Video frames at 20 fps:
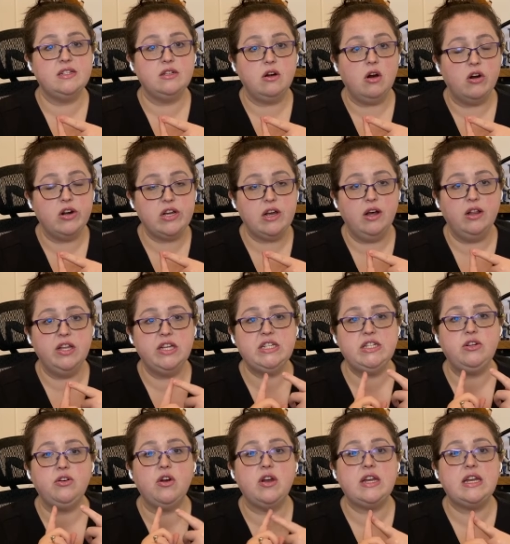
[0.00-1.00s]
in
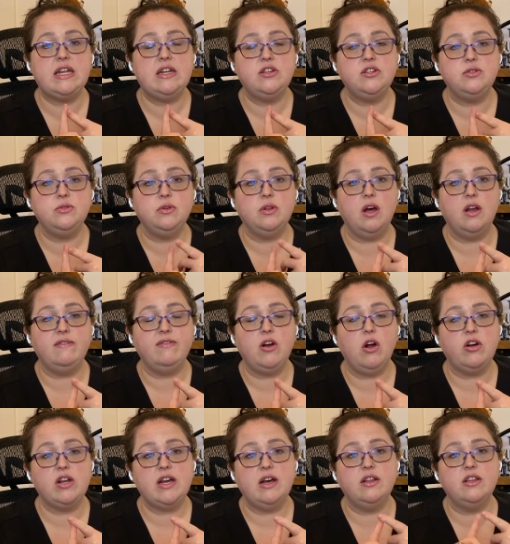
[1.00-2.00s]
cardiology or need to do a lot of
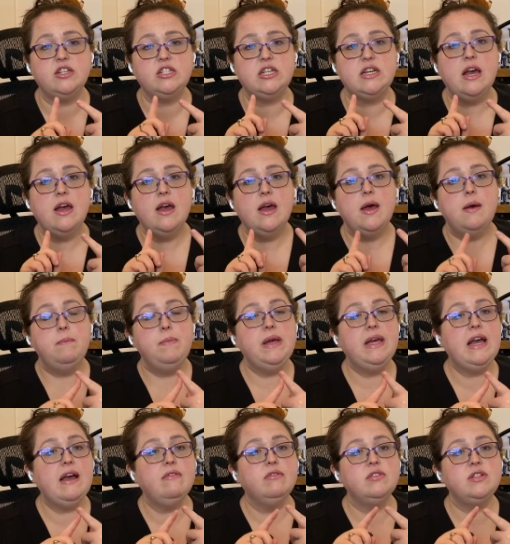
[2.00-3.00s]
cardiology.
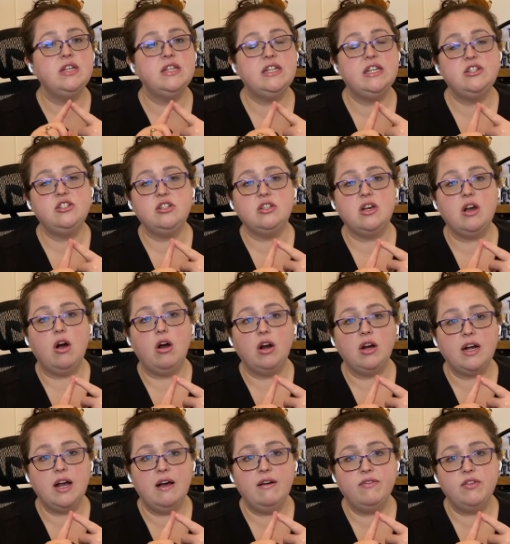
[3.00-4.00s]
Being able to digitally
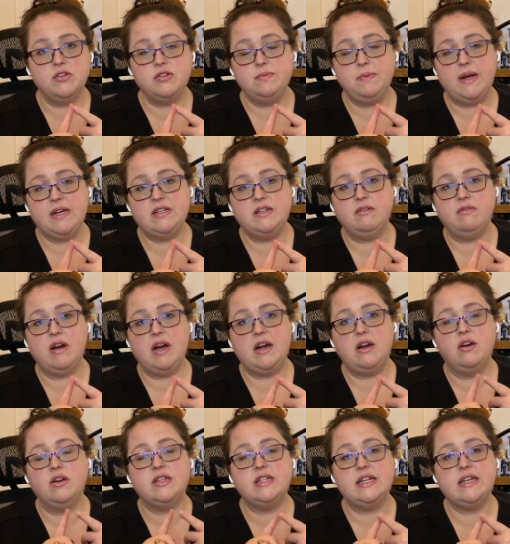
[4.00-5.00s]
archive those patient
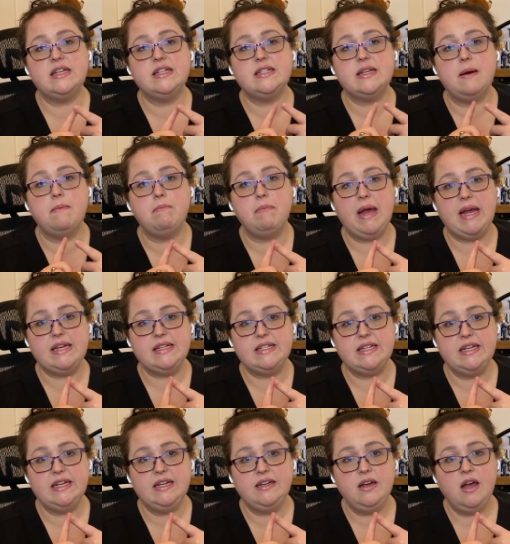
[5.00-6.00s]
records is
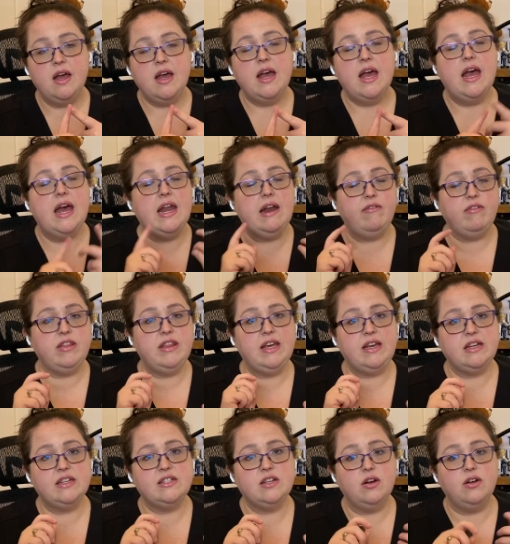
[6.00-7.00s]
amazing and everything
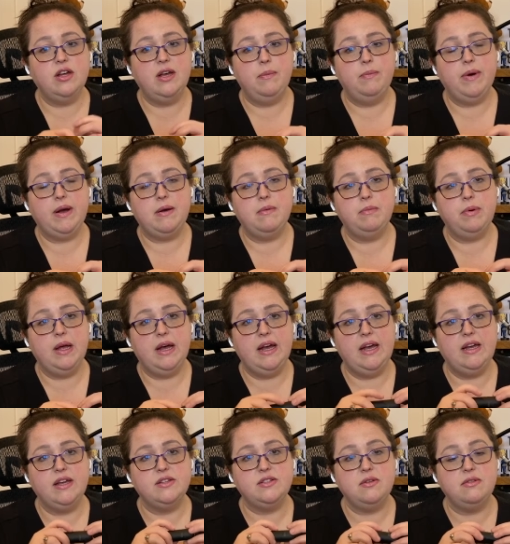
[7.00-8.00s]
is all HIPAA
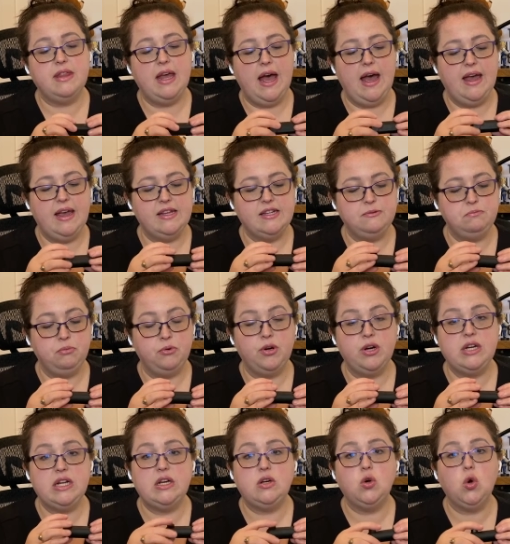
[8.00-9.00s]
compliant, so that is
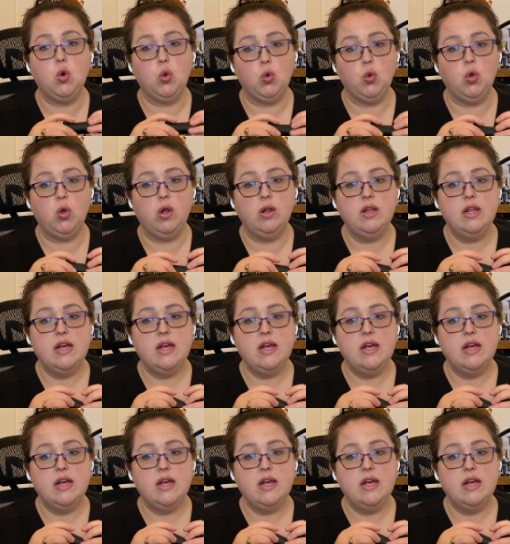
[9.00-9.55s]
pretty cool.